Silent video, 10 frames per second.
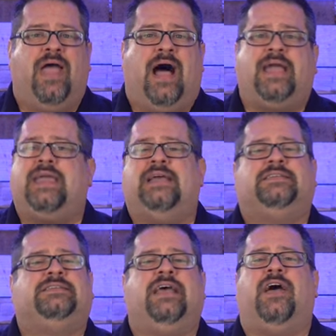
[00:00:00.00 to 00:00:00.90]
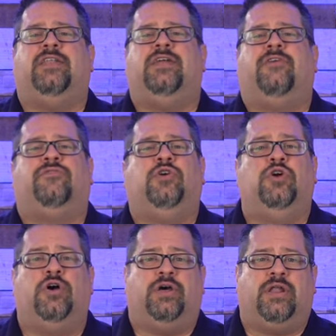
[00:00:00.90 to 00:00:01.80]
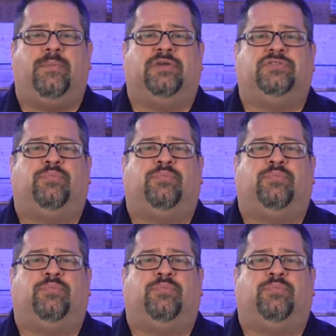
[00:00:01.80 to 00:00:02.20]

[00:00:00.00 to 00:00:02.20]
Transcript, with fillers: I can't say enough good about the